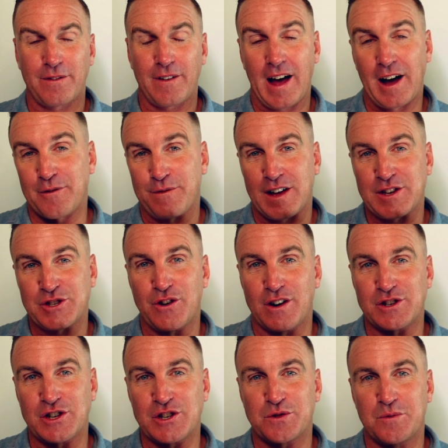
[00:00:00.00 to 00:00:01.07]
fast you're actually
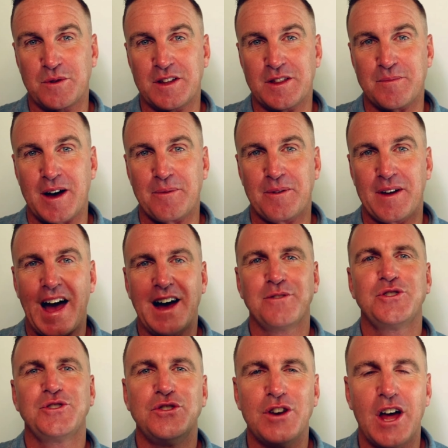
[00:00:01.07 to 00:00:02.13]
swimming at the moment, how do
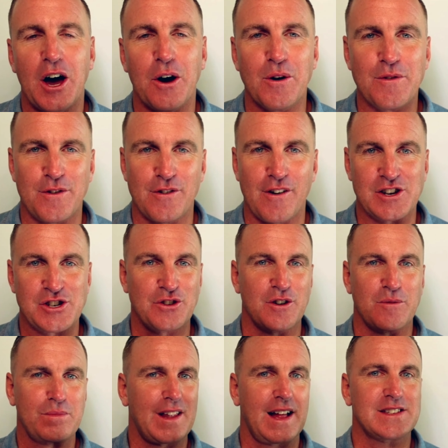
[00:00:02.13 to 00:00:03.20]
you know if you're actually on a
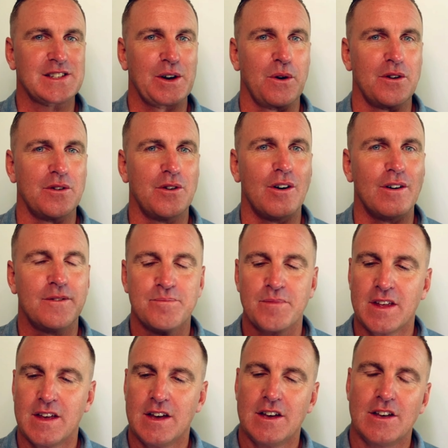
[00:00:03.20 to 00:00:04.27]
plateau or not?
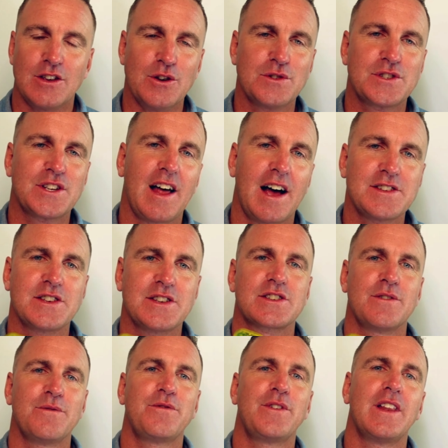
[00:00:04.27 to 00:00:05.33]
Utilizing
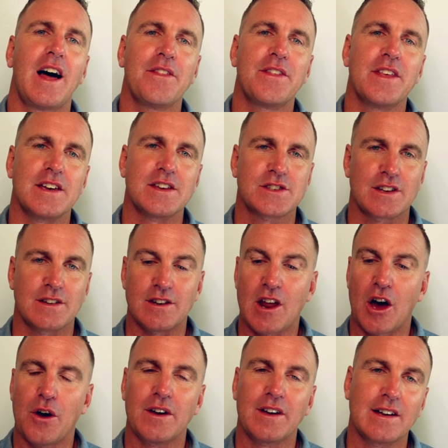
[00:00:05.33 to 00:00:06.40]
something like this and
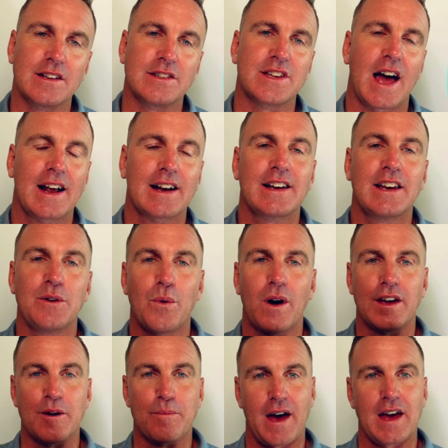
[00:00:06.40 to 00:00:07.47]
knowing exactly where your
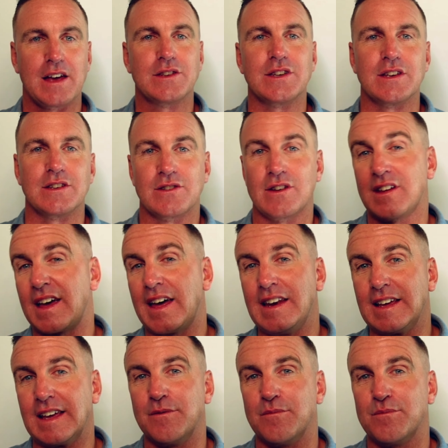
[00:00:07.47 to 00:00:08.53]
pace is at any
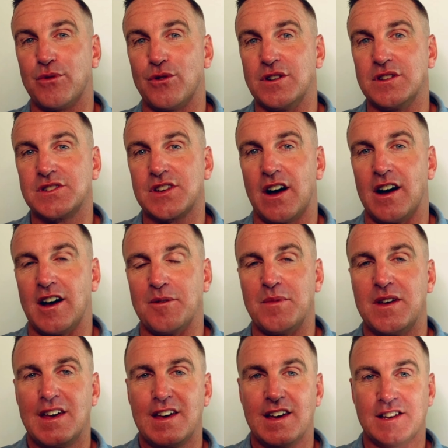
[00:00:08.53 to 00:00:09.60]
given point in time
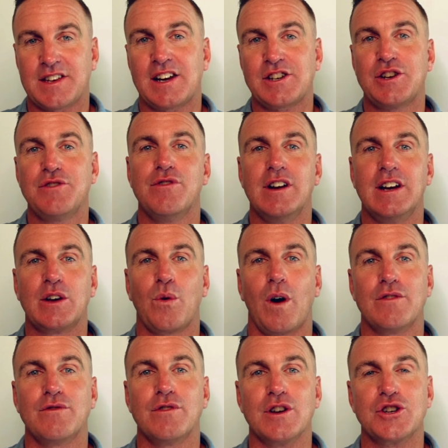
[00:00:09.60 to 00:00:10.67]
is actually really quite
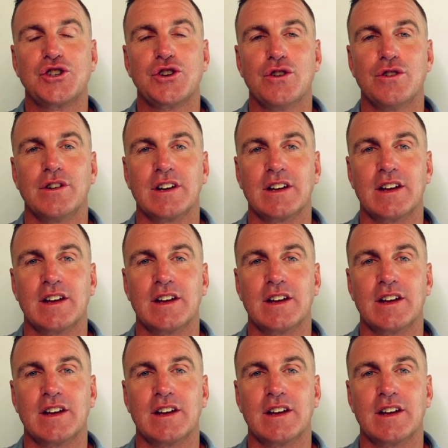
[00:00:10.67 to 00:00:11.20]
reassuring,